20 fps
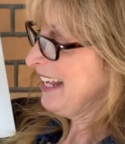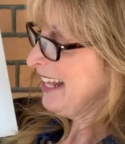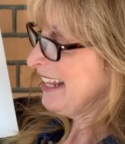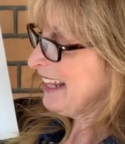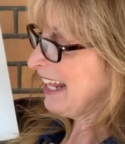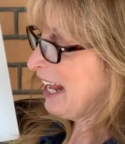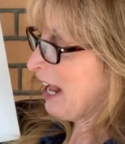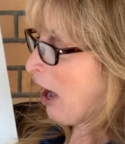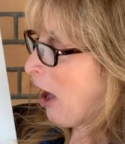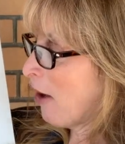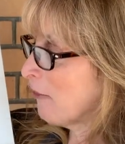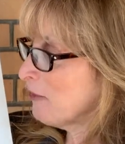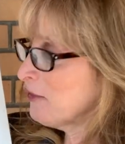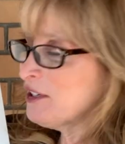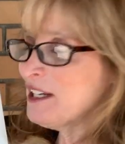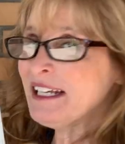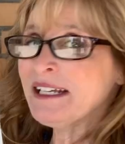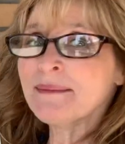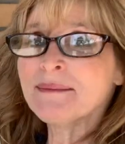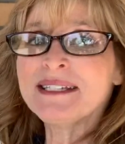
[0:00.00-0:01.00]
They offered
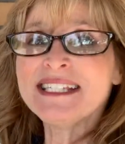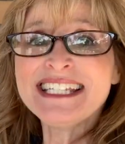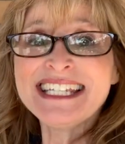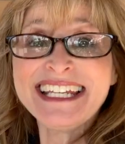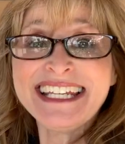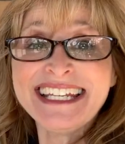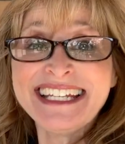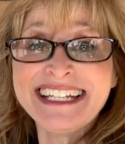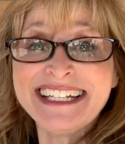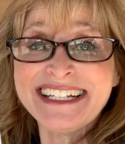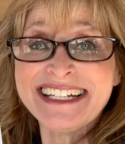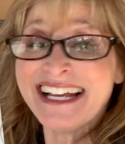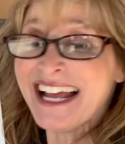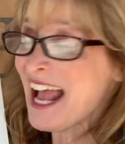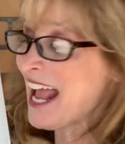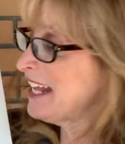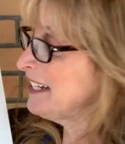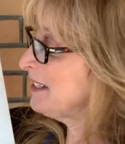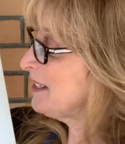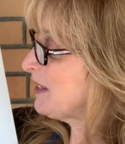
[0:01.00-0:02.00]
him tea
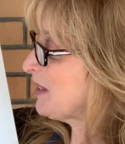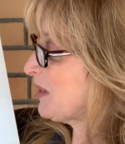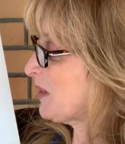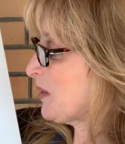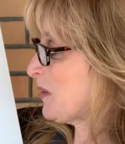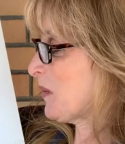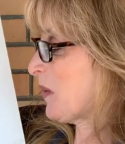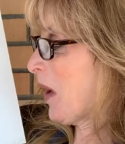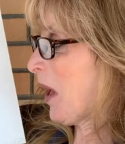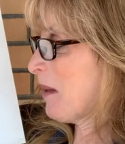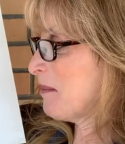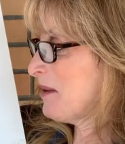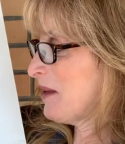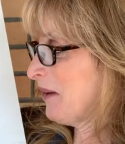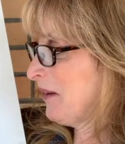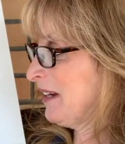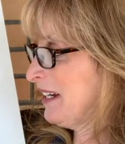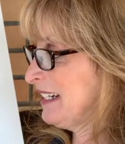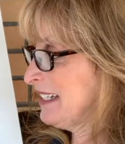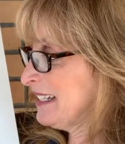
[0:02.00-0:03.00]
and
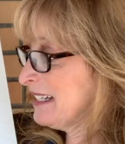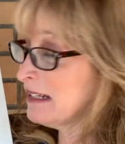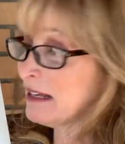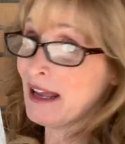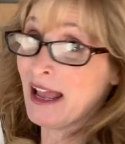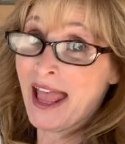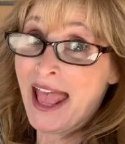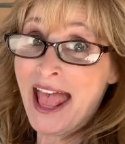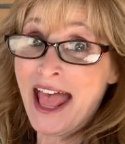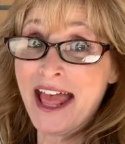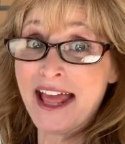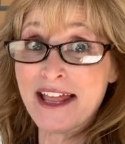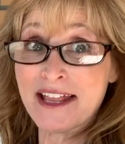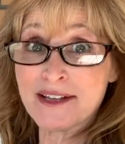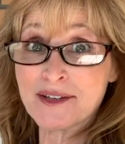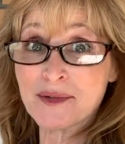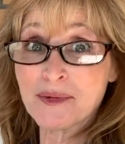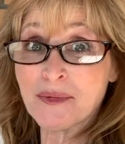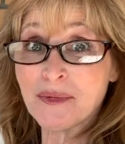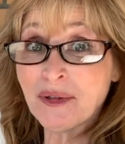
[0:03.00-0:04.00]
strawberries
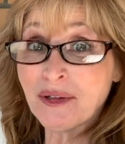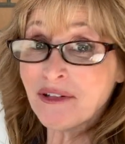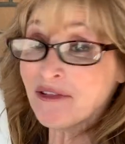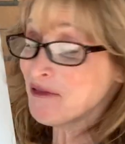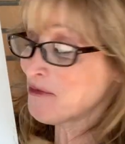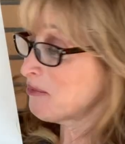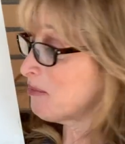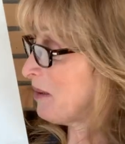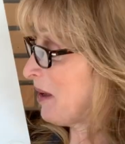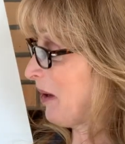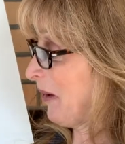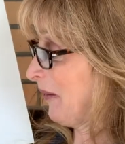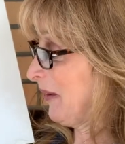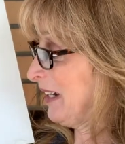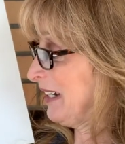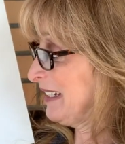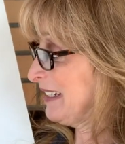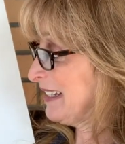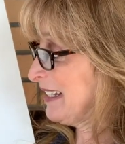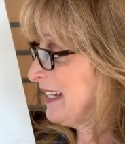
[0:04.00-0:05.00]
and
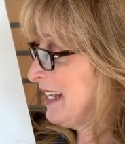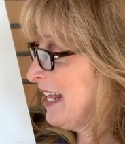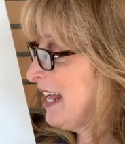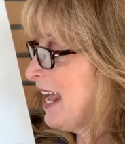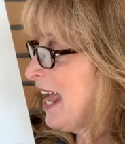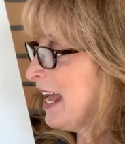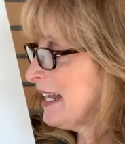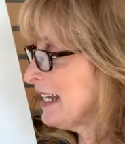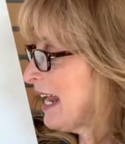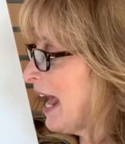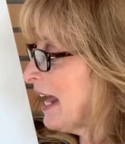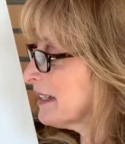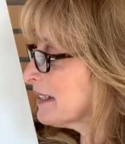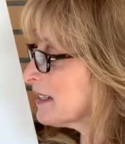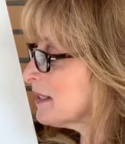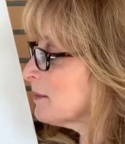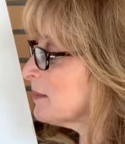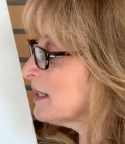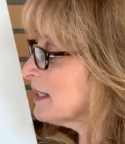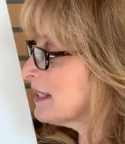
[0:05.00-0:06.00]
wolfberries and asked
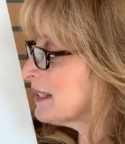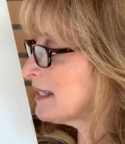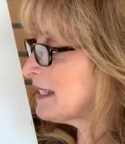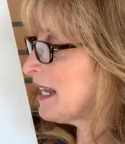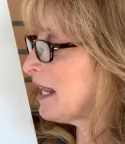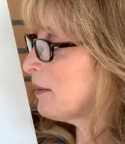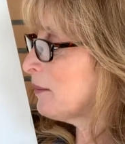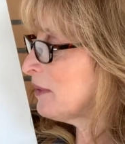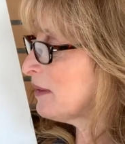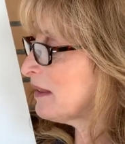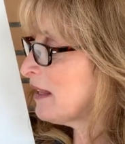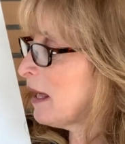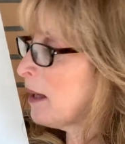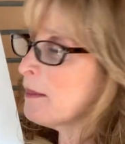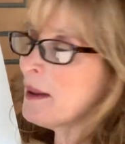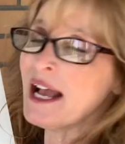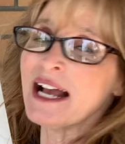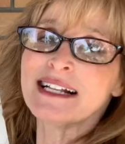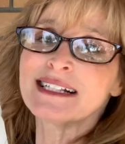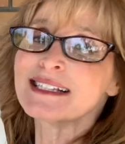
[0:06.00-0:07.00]
him to stay with them
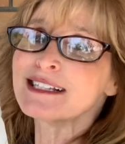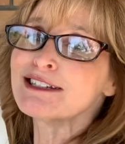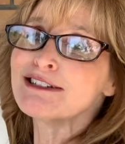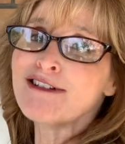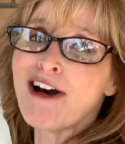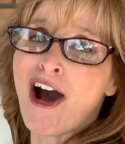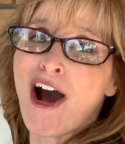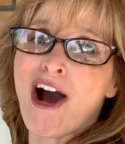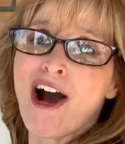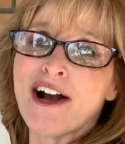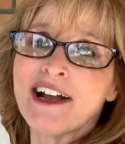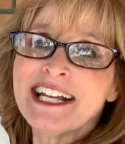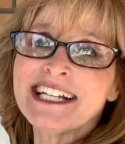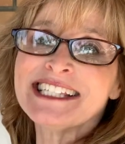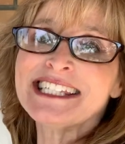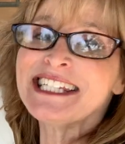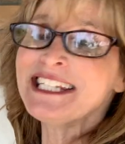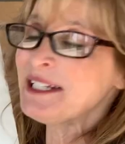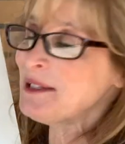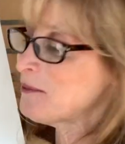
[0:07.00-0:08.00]
as long
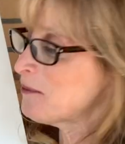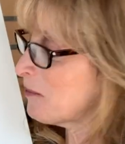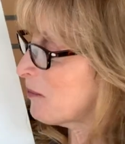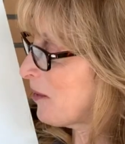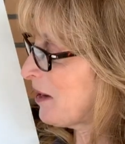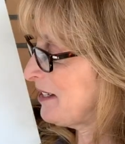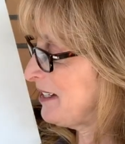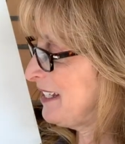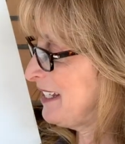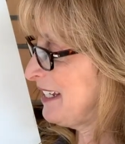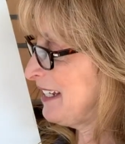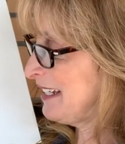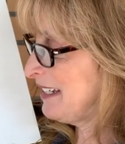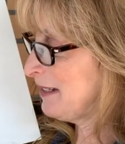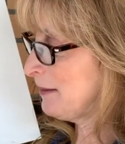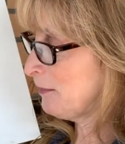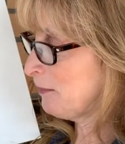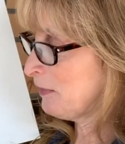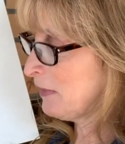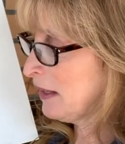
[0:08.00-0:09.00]
as he wanted.
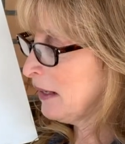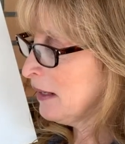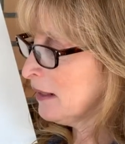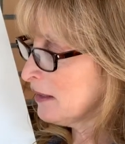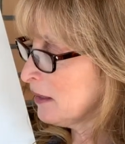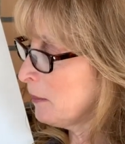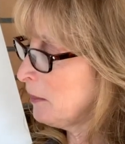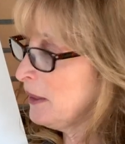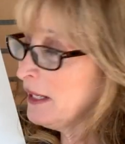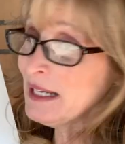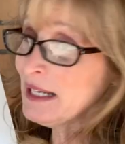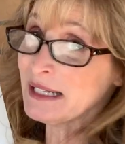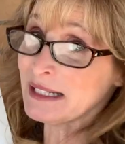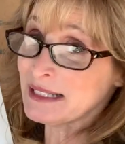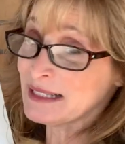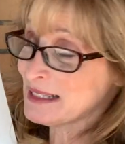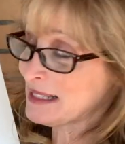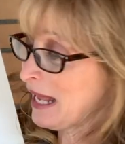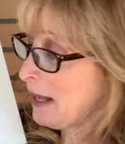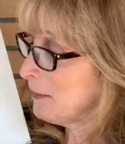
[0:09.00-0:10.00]
The pig
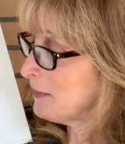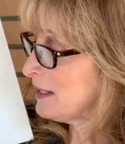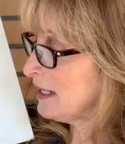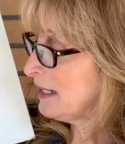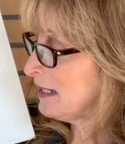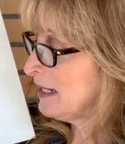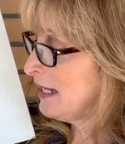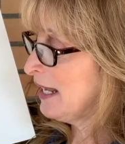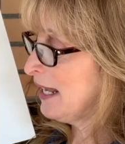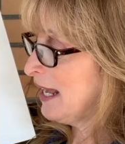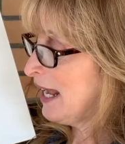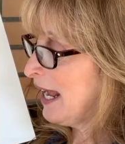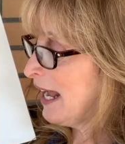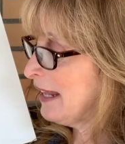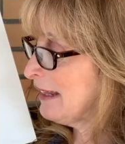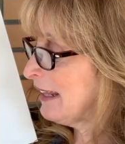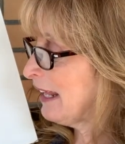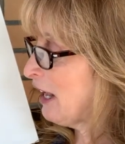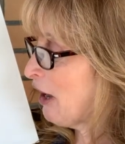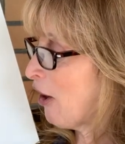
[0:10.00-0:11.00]
accepted,
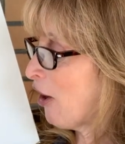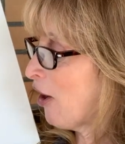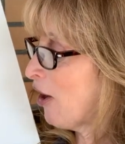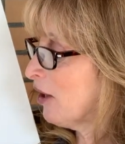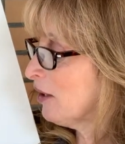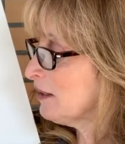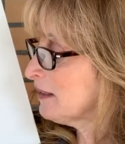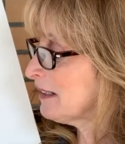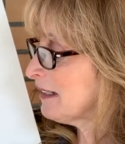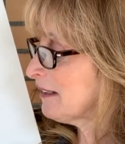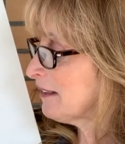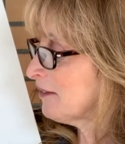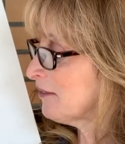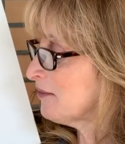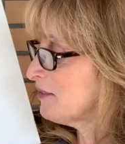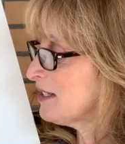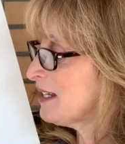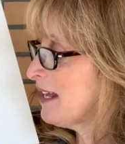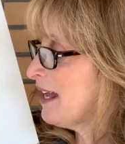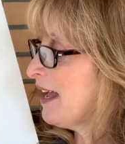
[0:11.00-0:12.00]
and they all
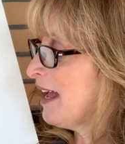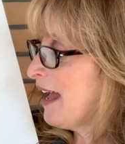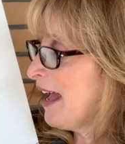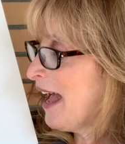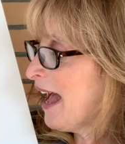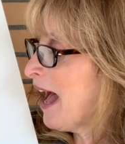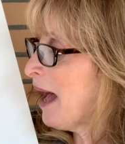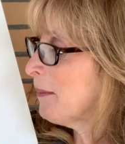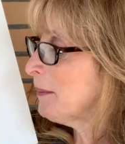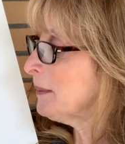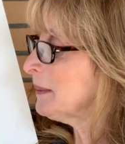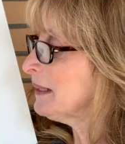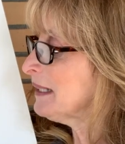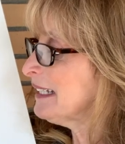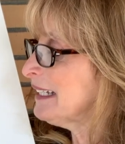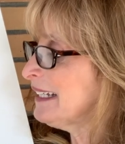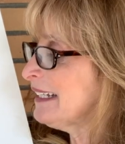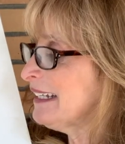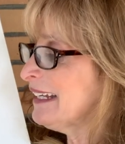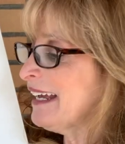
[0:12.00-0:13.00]
lived
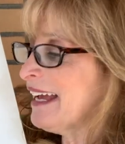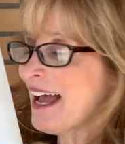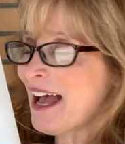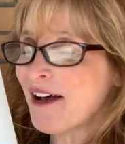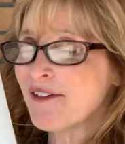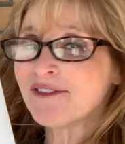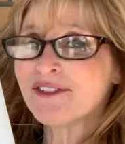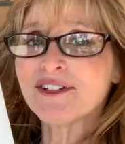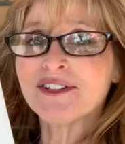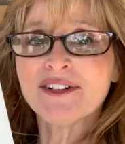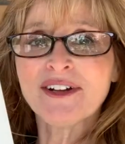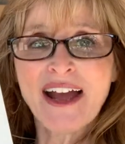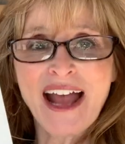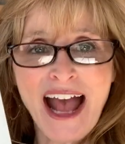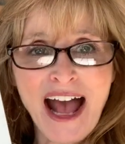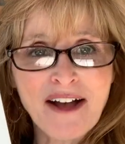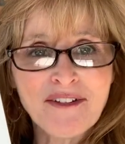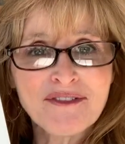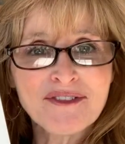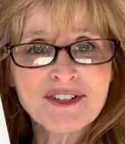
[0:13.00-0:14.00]
happily ever
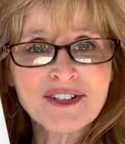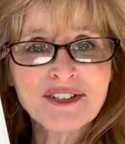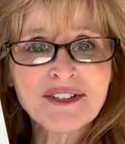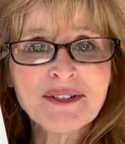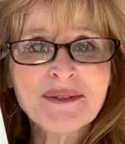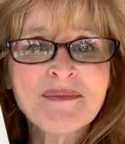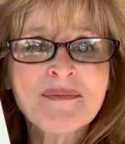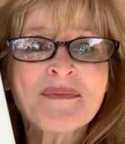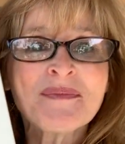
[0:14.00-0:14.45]
after